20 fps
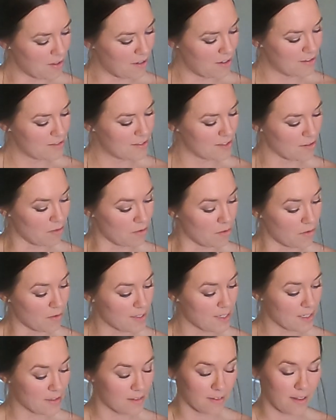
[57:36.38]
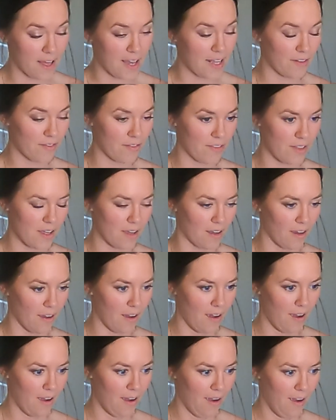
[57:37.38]
So going down the line of the
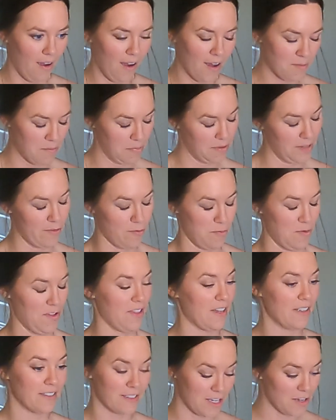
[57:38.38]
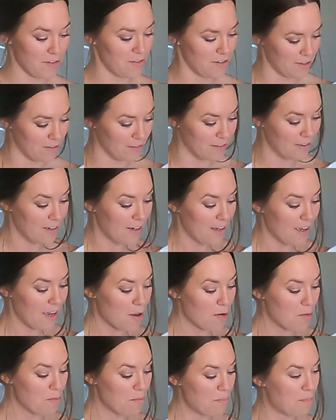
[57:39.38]
unbelievable things that you do,
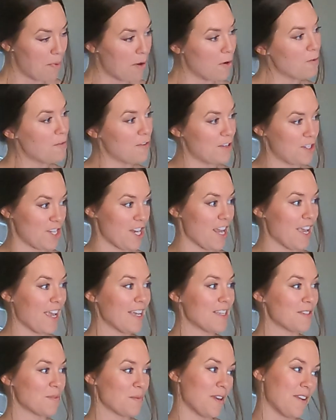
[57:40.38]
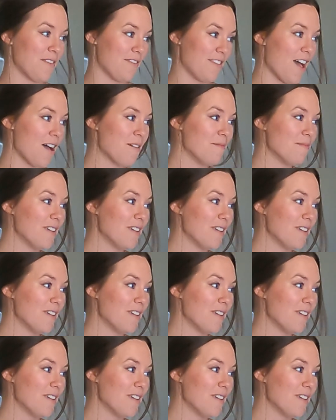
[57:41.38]
bow fishing is one of them.